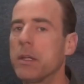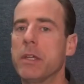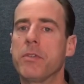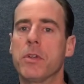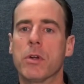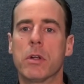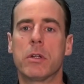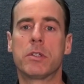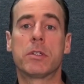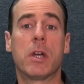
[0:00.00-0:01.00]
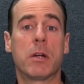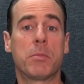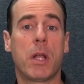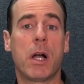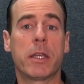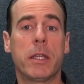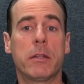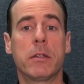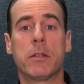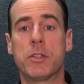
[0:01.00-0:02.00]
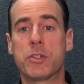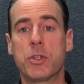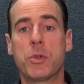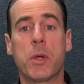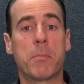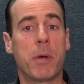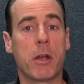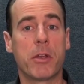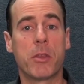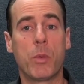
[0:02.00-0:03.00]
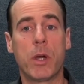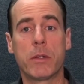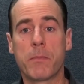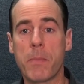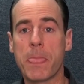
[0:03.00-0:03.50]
If you're tongue blocking the 2 and puckering the 1,